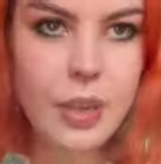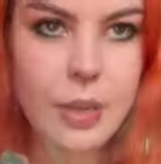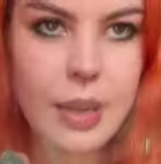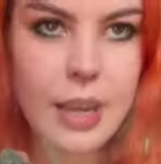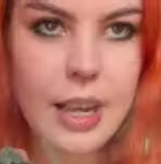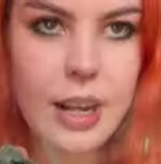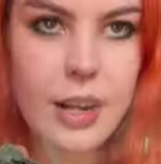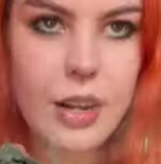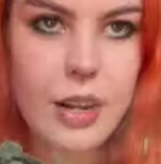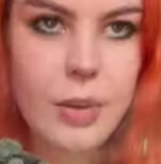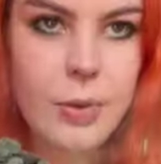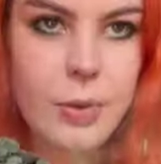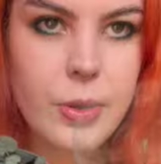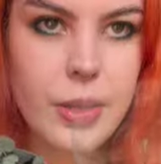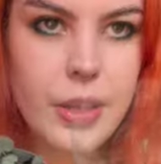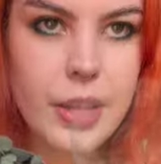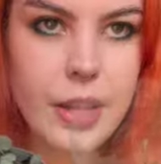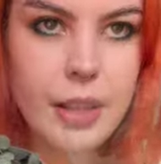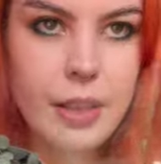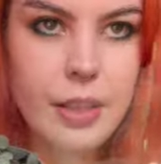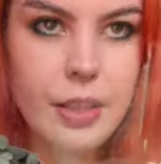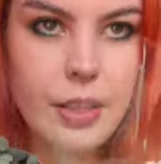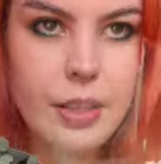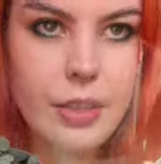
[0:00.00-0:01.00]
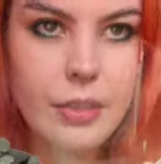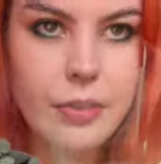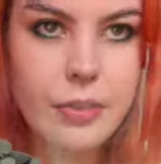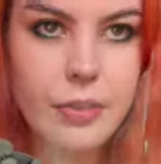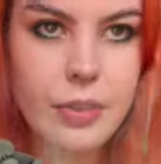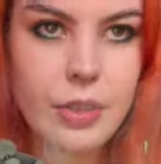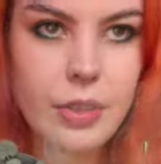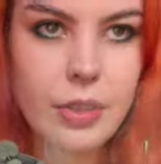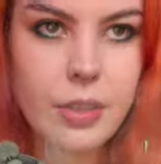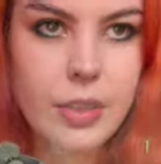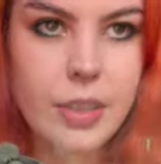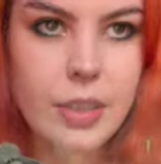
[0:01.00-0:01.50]
can you see the
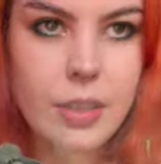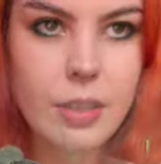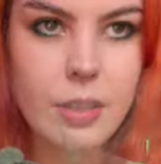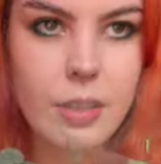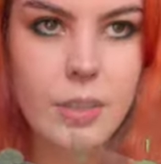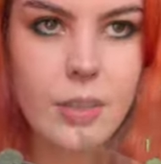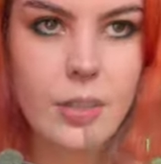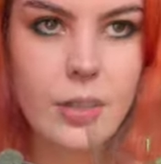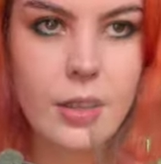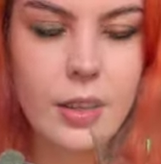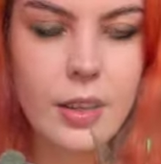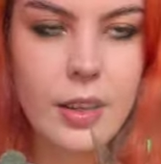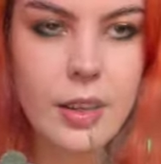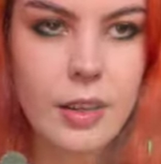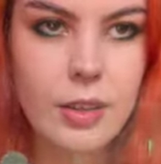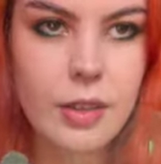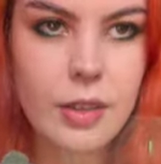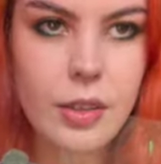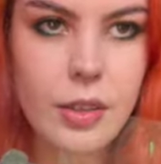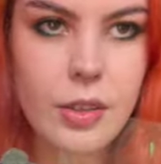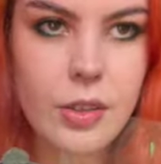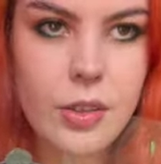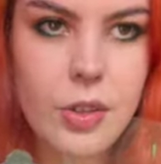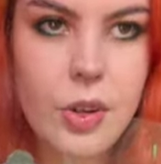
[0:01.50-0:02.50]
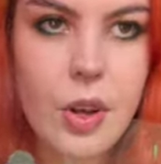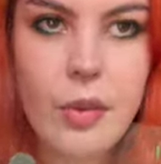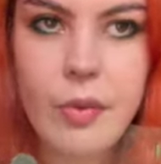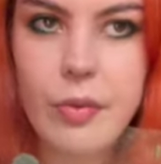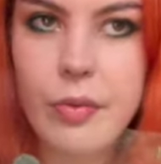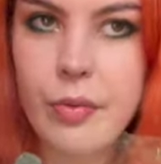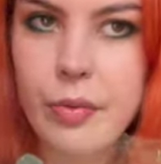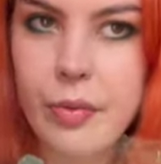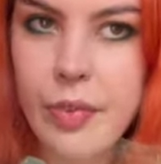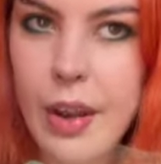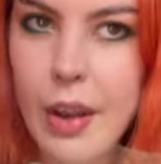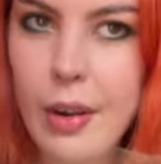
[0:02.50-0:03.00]
difference? It's not
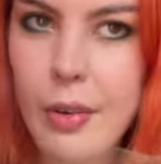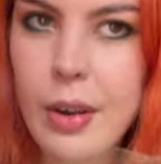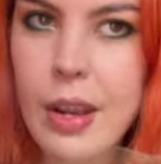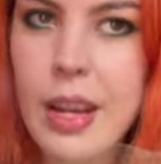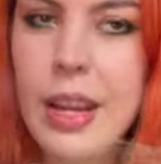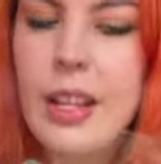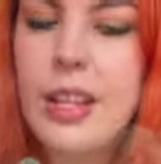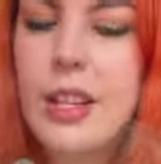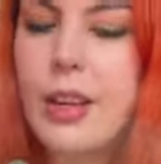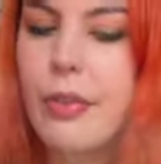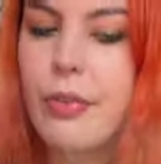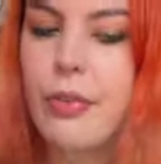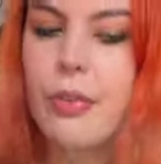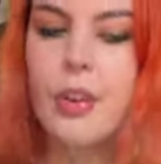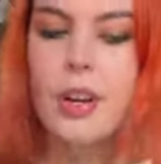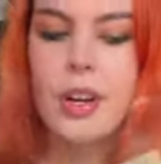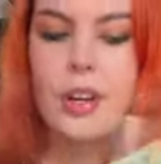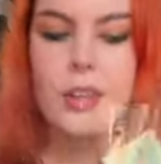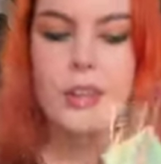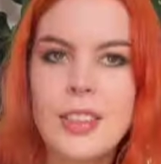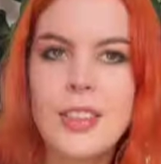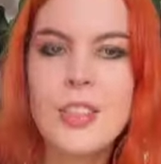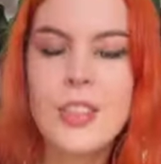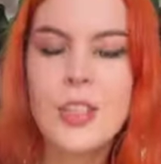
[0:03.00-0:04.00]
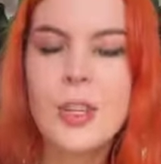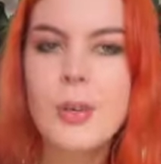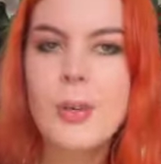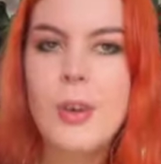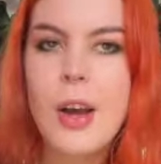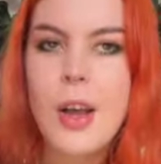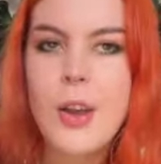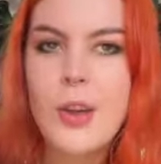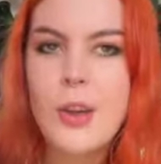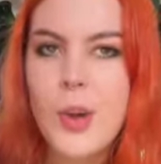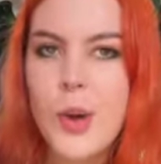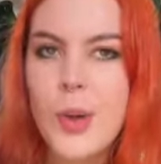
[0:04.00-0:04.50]
very different to
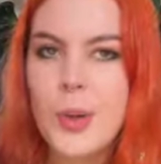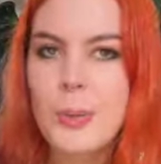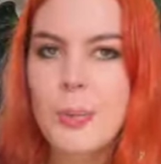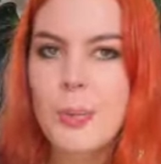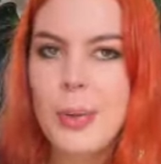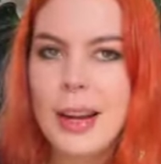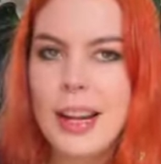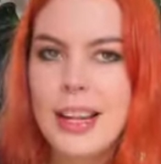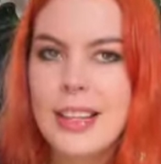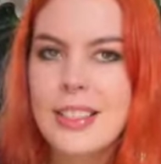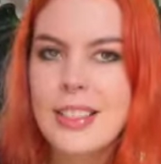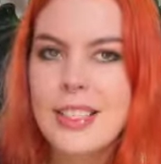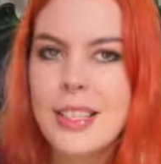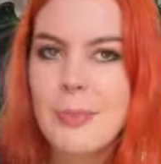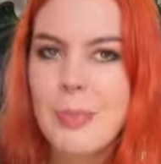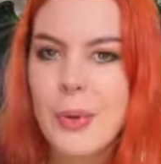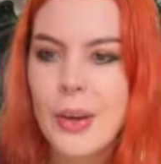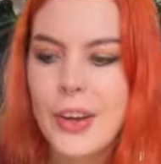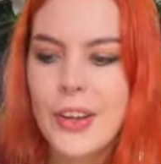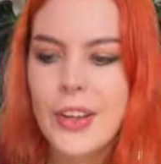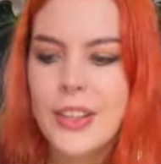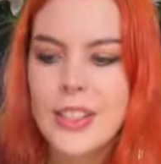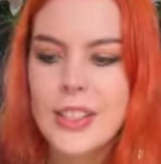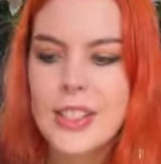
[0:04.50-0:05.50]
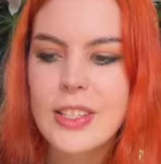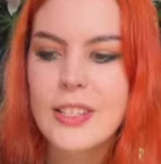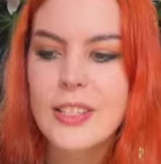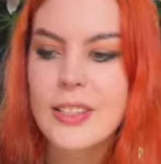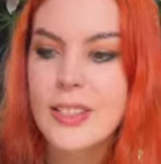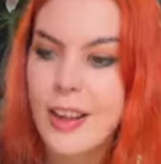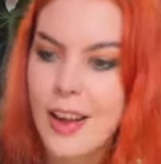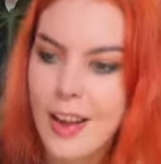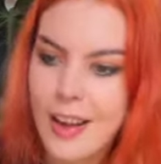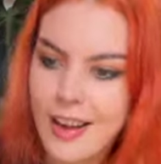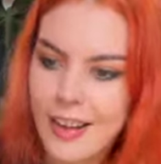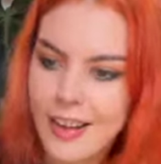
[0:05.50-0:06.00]
a non-planty person's
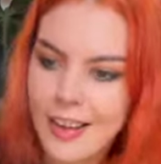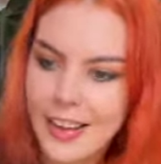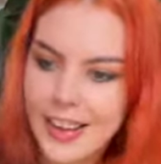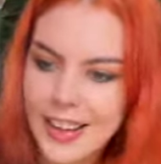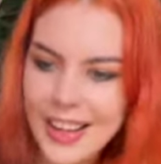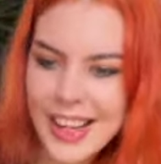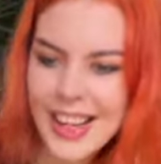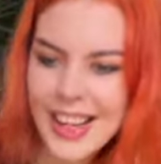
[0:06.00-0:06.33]
eye.